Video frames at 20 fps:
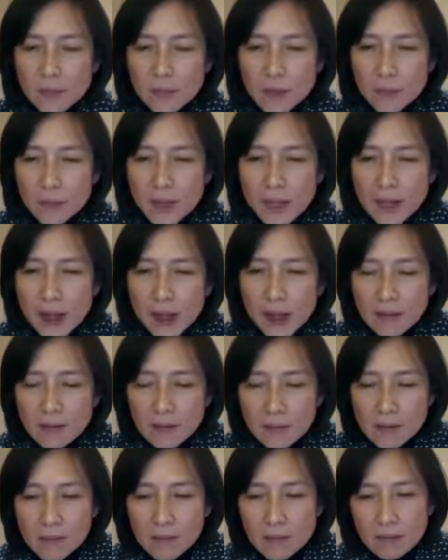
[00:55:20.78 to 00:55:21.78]
the
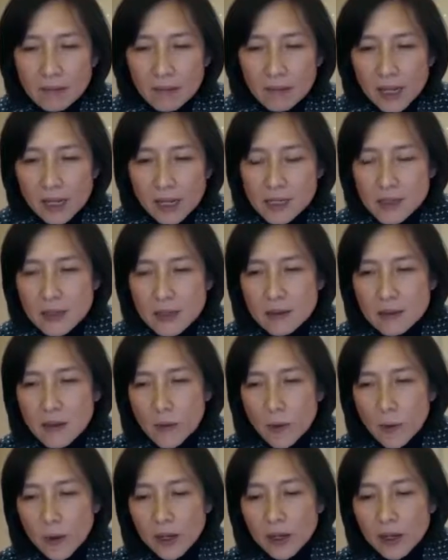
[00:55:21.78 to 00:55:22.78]
plant list
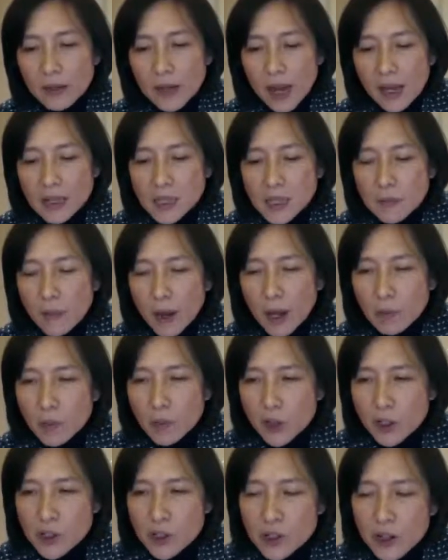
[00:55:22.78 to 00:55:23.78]
organized by
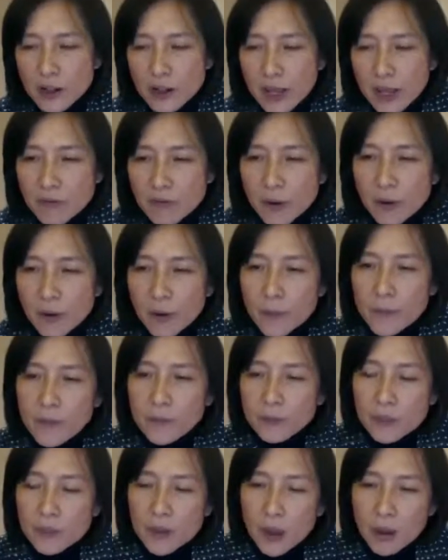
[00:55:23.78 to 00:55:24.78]
moisture level.
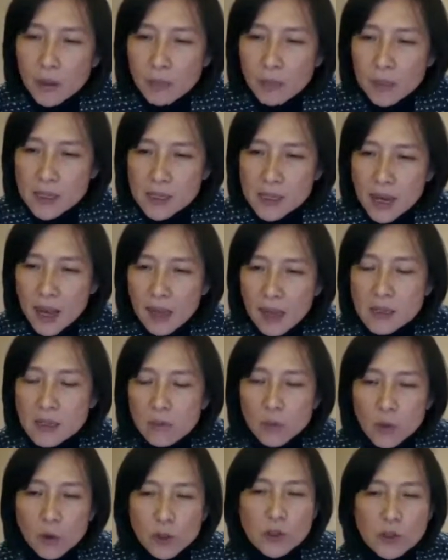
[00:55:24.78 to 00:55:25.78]
Besides
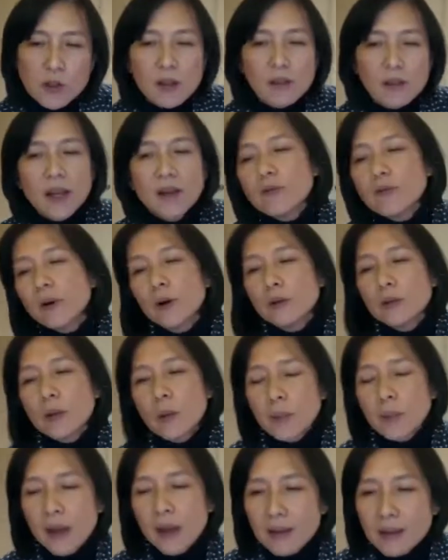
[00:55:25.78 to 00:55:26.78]
the moisture level,
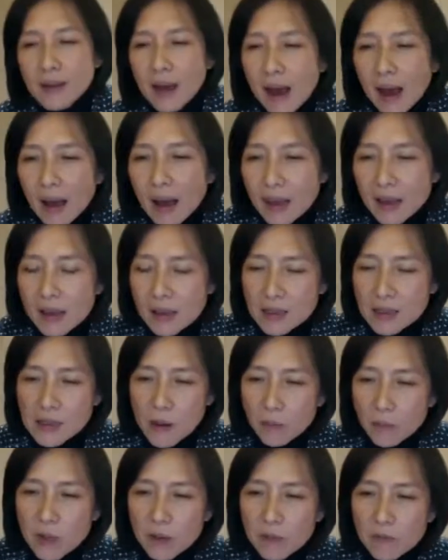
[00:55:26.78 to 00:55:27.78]
the plant height is
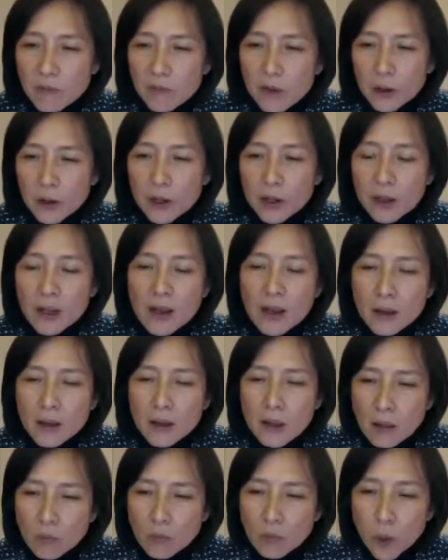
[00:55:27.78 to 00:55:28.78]
something very
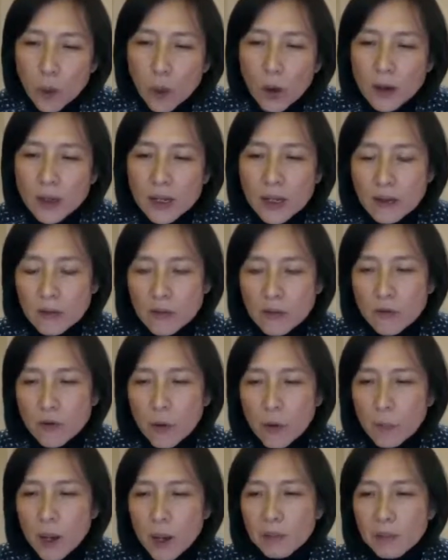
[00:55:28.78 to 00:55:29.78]
important
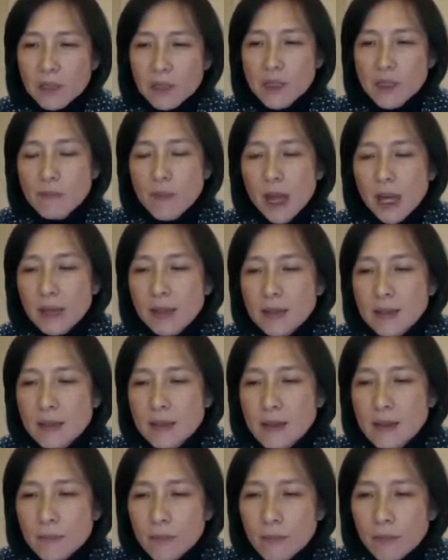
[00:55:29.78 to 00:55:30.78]
for public space.